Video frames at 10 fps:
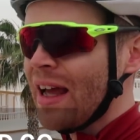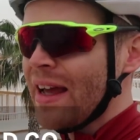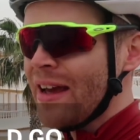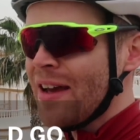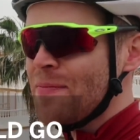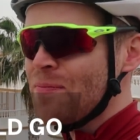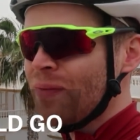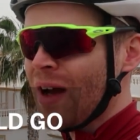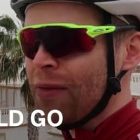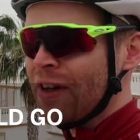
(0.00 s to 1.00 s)

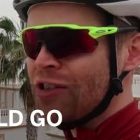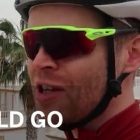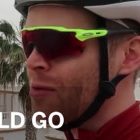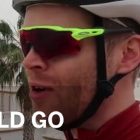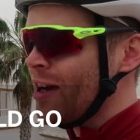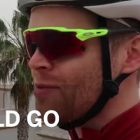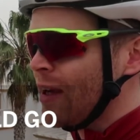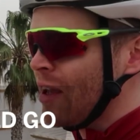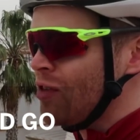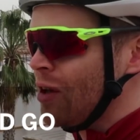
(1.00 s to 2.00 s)
I'm going to summarize
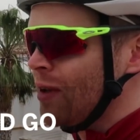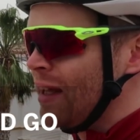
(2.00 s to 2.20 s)
by giving you